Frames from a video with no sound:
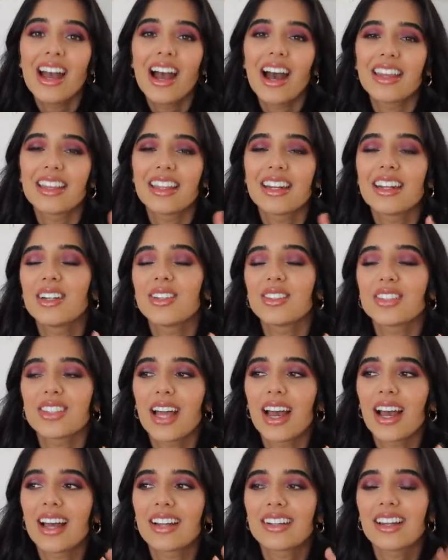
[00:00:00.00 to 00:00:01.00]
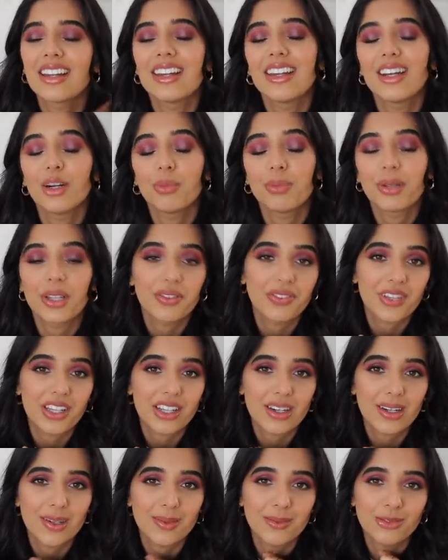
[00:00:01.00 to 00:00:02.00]
And then I also had a little bit of
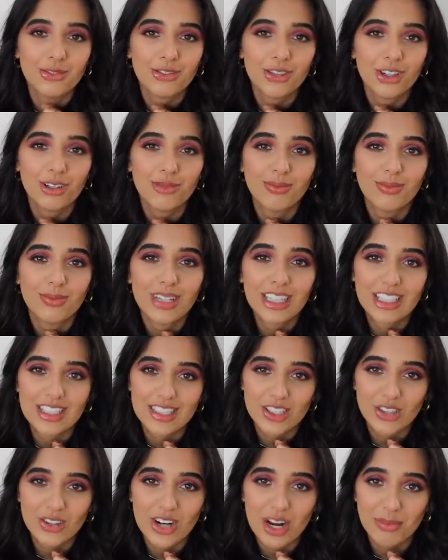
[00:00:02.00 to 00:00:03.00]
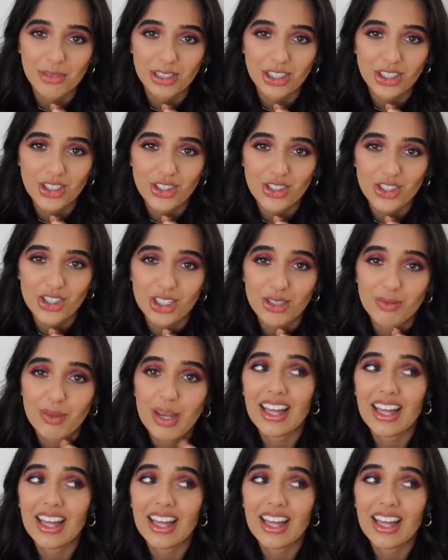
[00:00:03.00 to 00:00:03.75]
income from Instagram and YouTube.